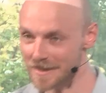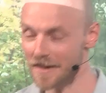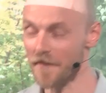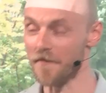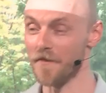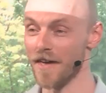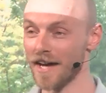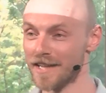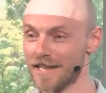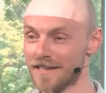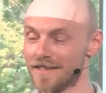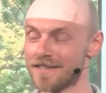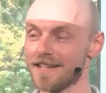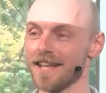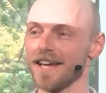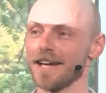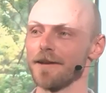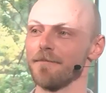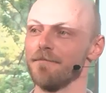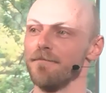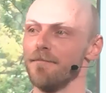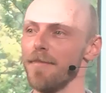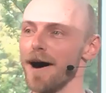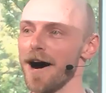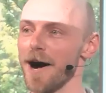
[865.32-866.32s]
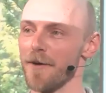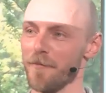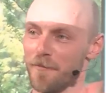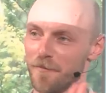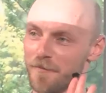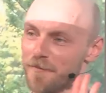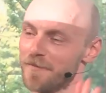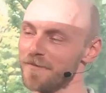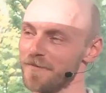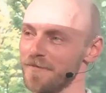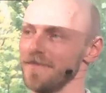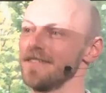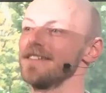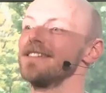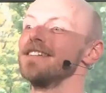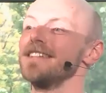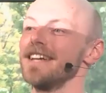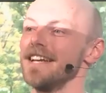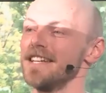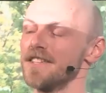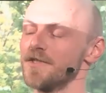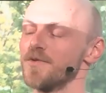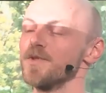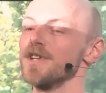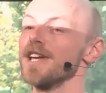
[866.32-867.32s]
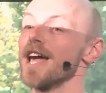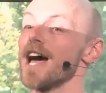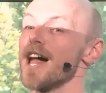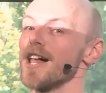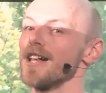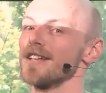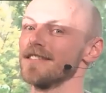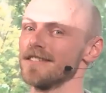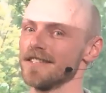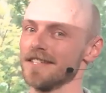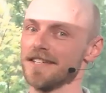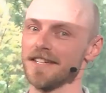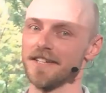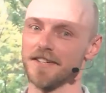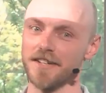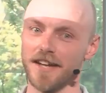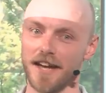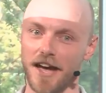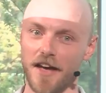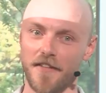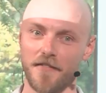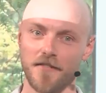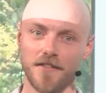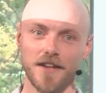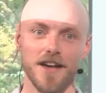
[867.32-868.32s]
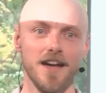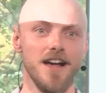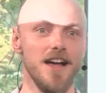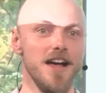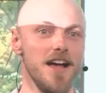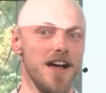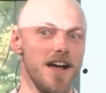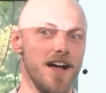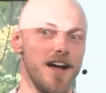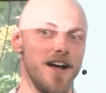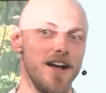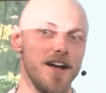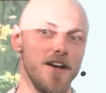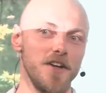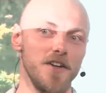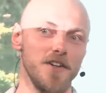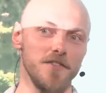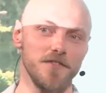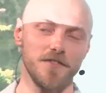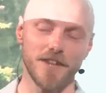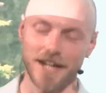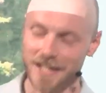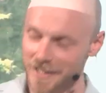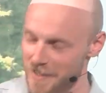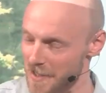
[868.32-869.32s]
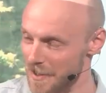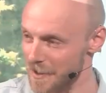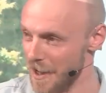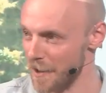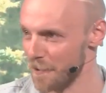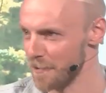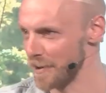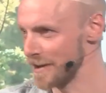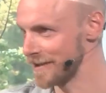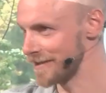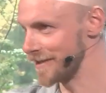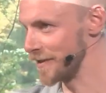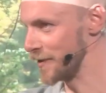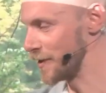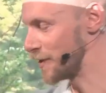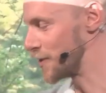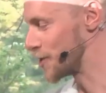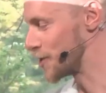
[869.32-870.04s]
then it's like, bam, it's reality. And that's a bit the